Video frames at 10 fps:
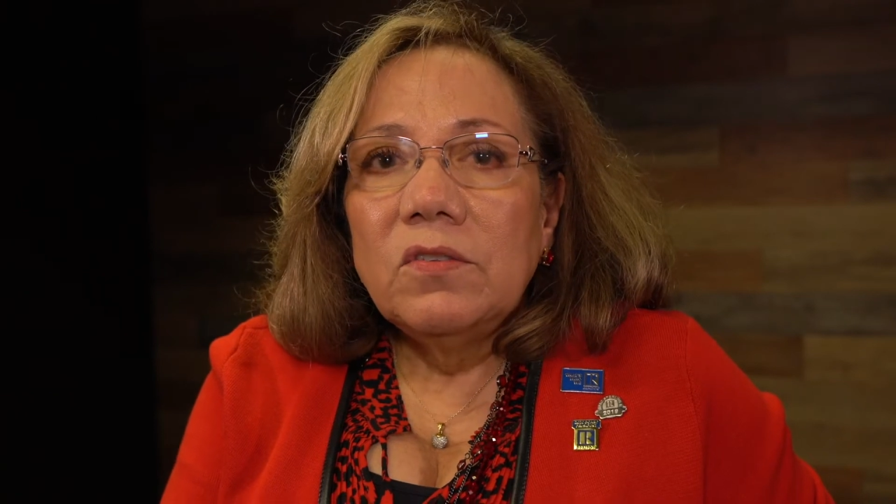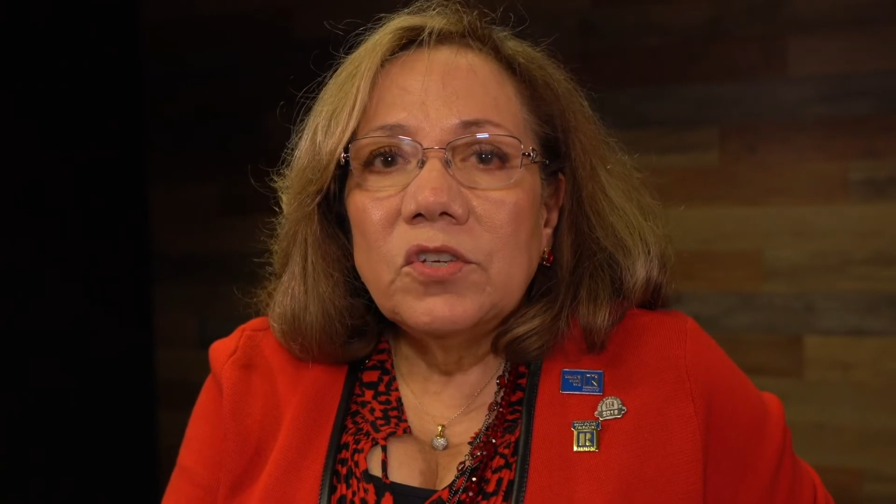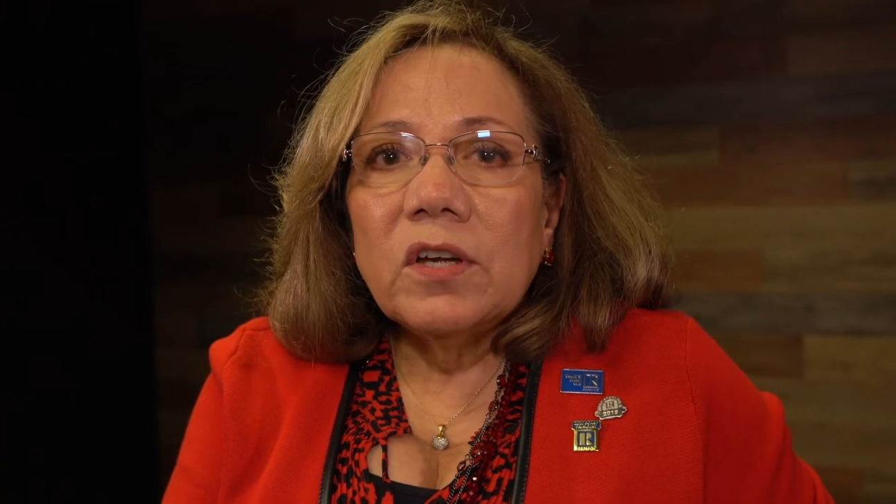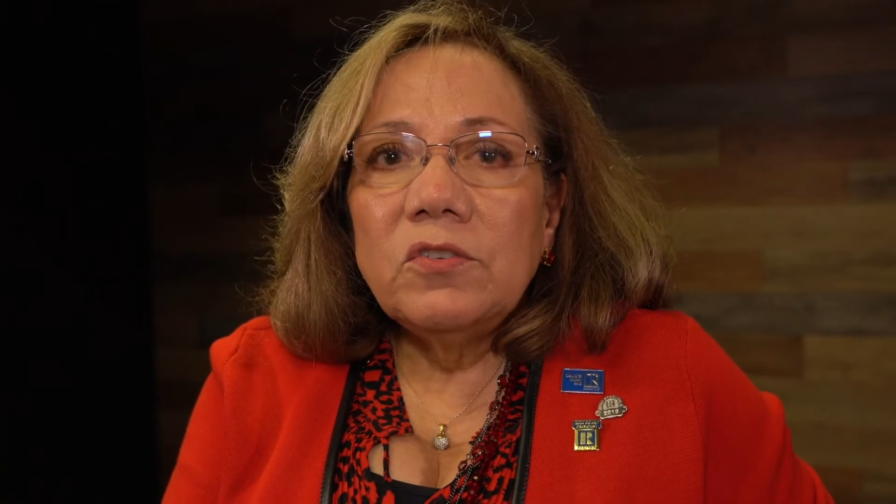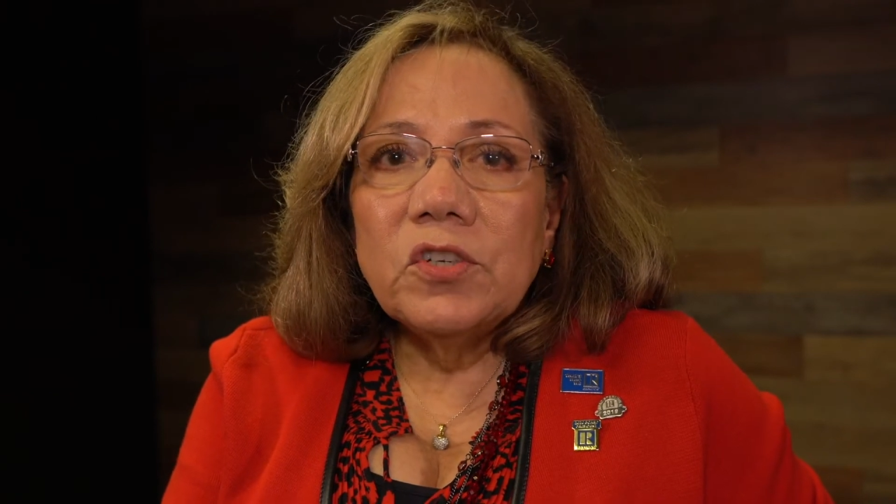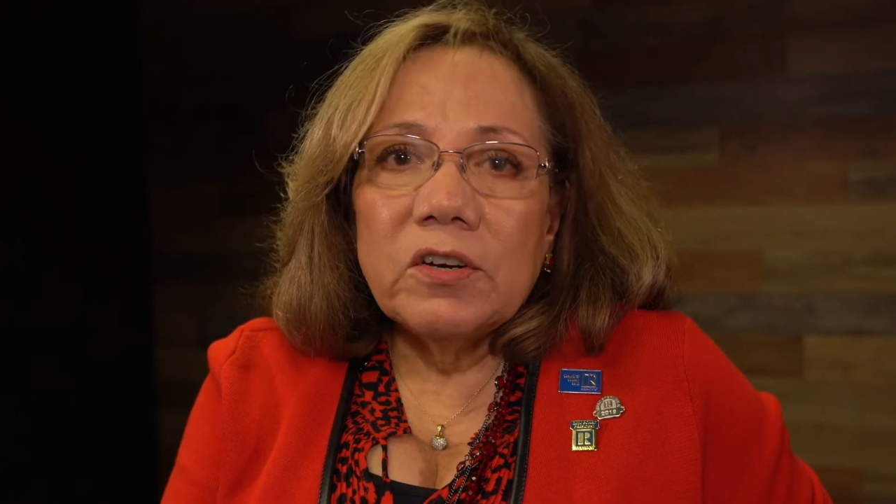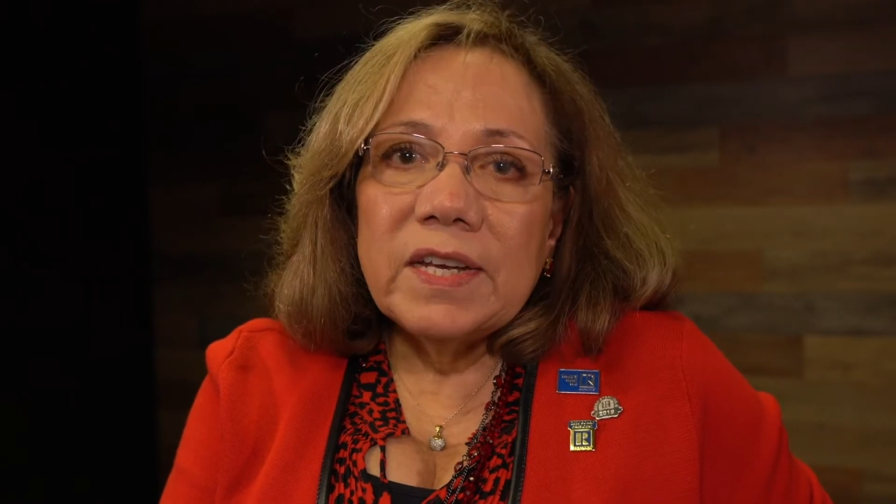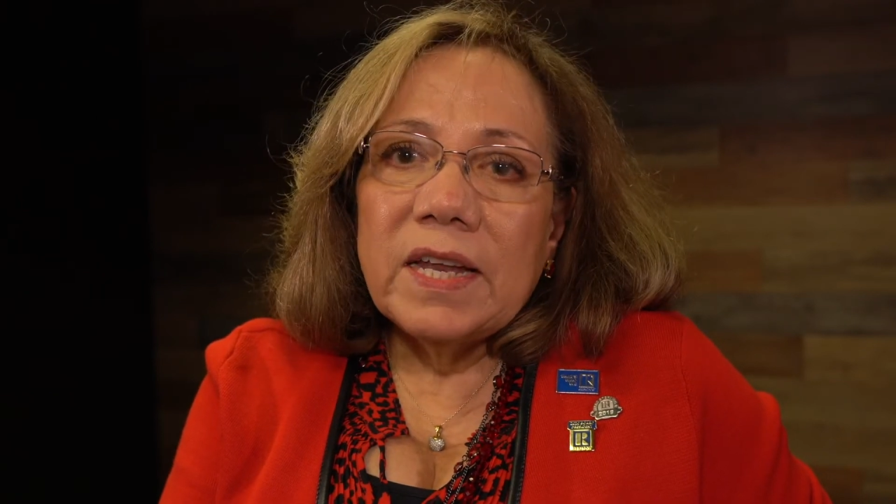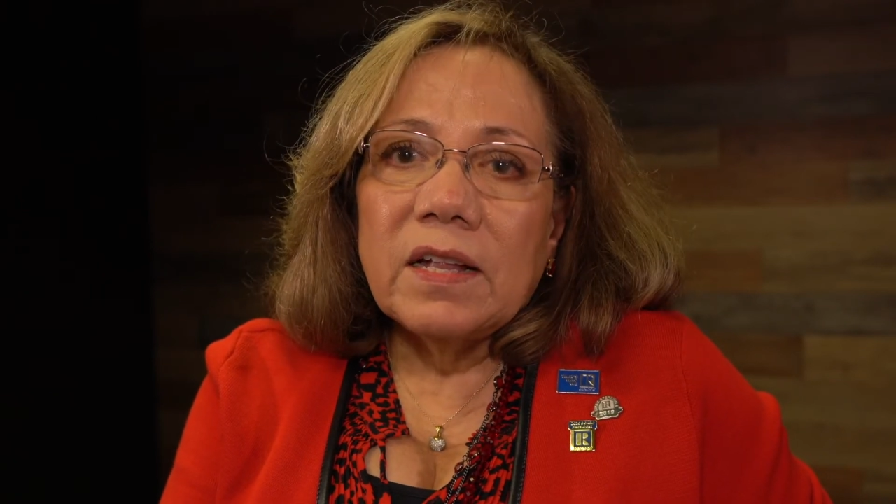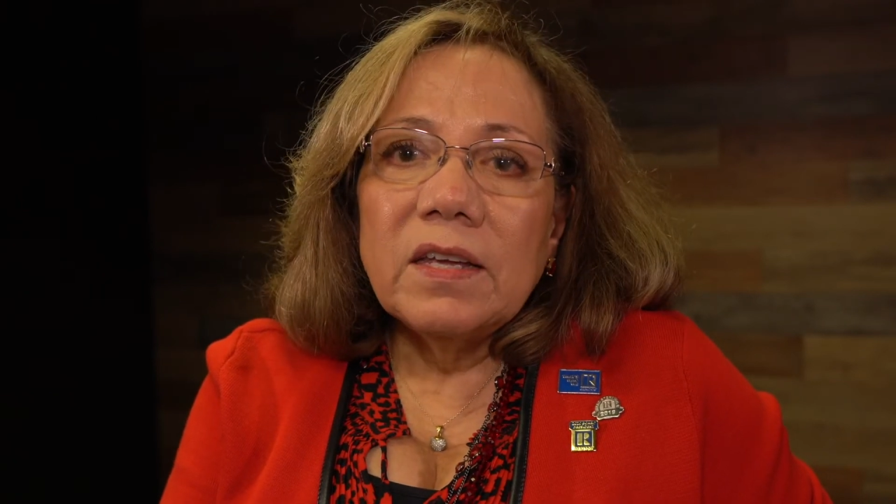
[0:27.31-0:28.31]
John
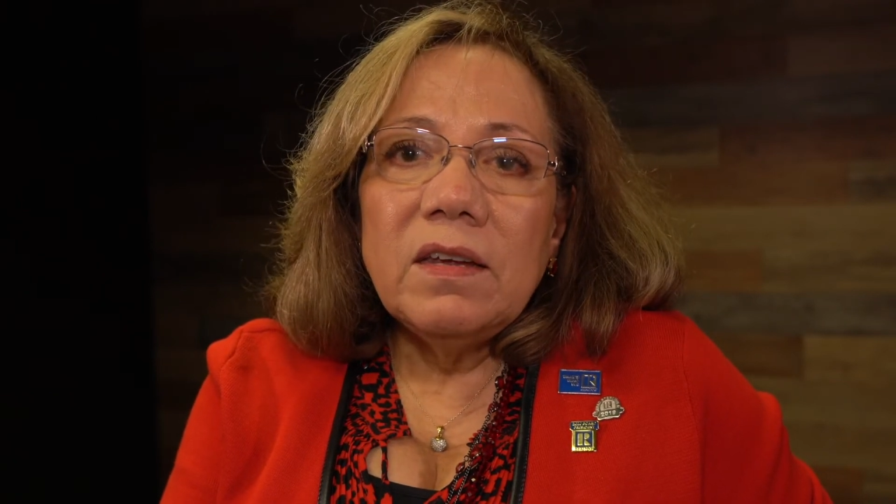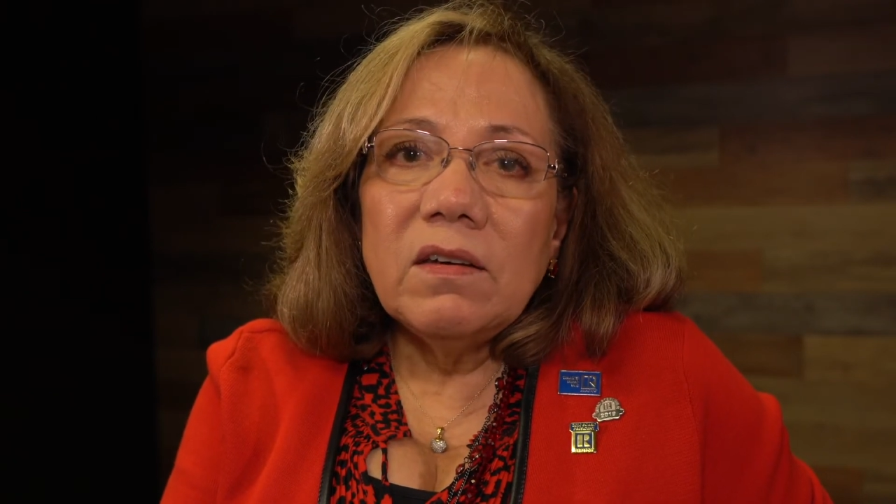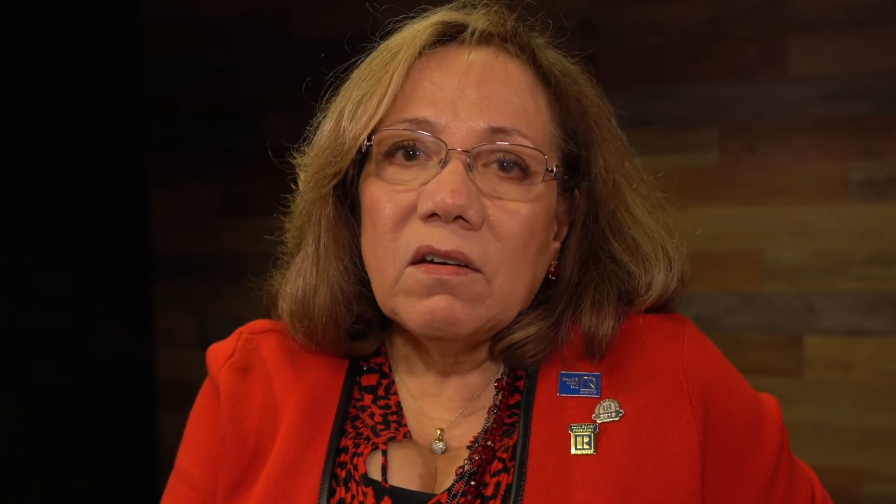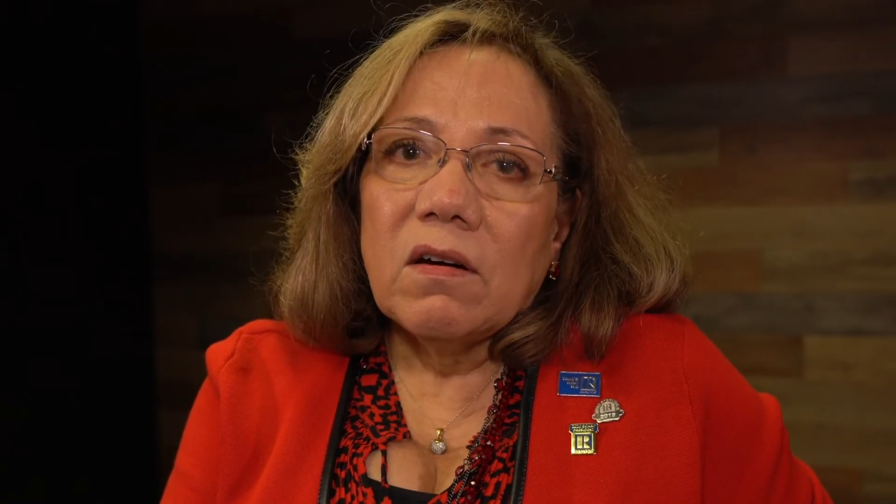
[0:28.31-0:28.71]
Giardinelli,